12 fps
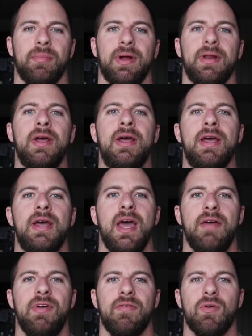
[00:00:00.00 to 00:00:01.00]
But
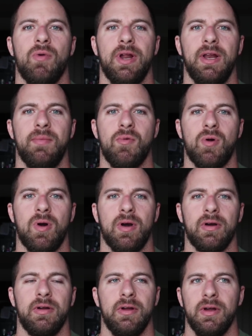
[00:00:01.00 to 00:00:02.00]
if you ever want any
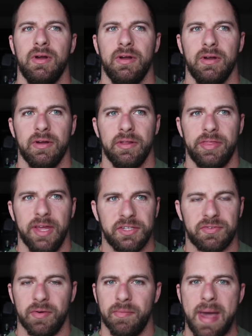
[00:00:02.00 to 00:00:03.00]
more things
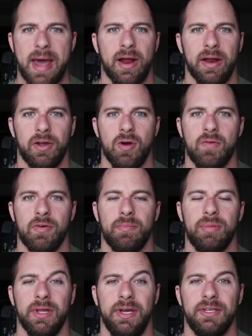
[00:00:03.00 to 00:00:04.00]
for Matt and I to go over,
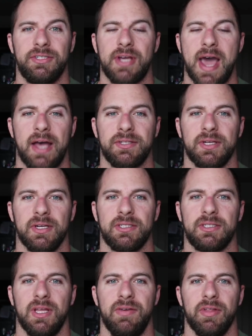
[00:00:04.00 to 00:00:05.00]
please ask
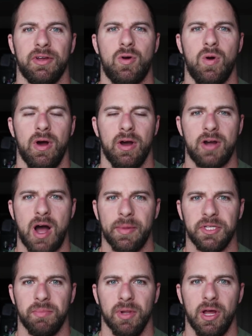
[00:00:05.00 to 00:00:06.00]
us. Leave in the uh,
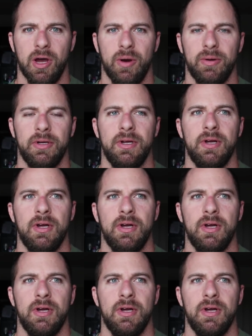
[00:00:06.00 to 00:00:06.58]
comments below.